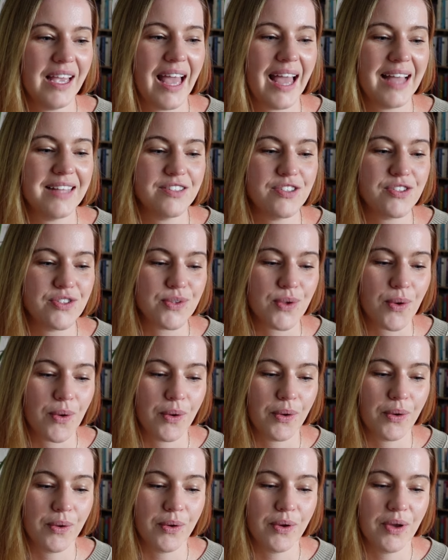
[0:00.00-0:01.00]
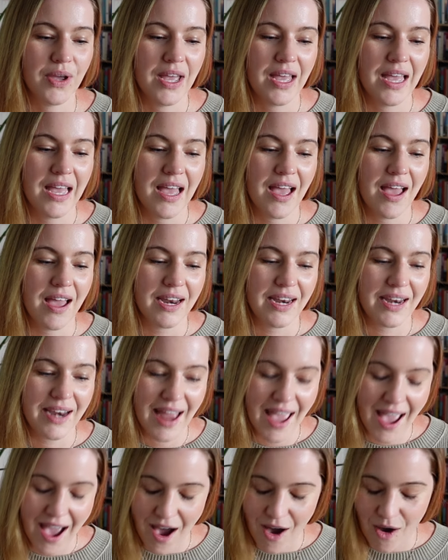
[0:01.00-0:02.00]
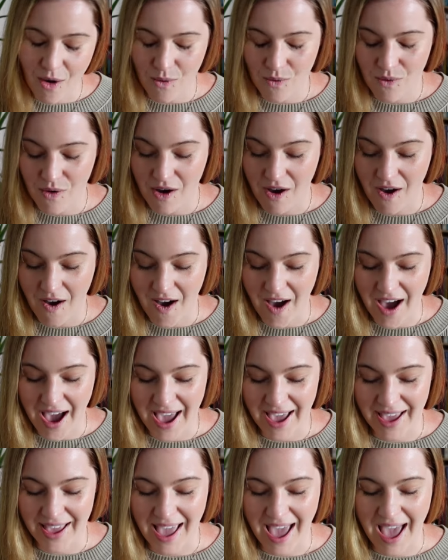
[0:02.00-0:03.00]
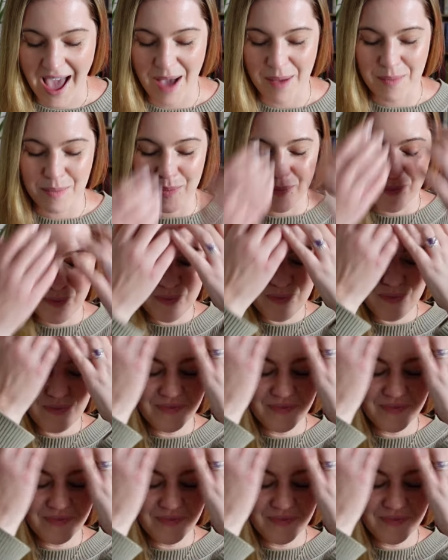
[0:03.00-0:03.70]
And so now I am